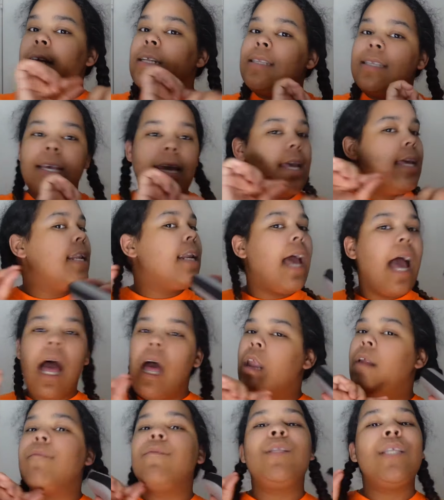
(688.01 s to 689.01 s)
10
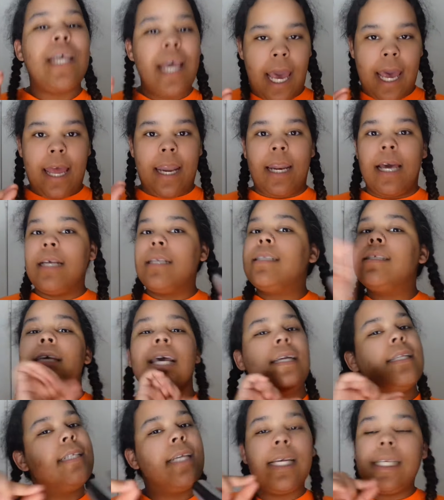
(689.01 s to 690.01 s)
out of 10.
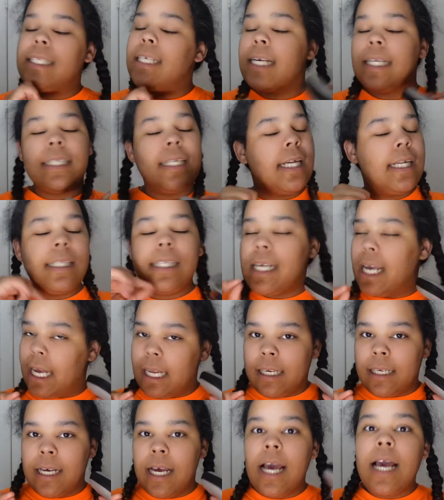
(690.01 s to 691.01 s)
10, 10, 10, 10, 10.
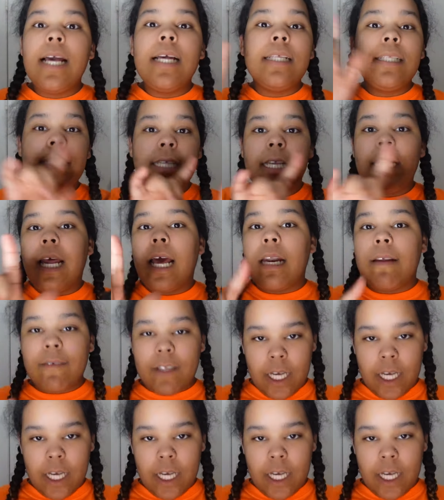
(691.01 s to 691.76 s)
10 out of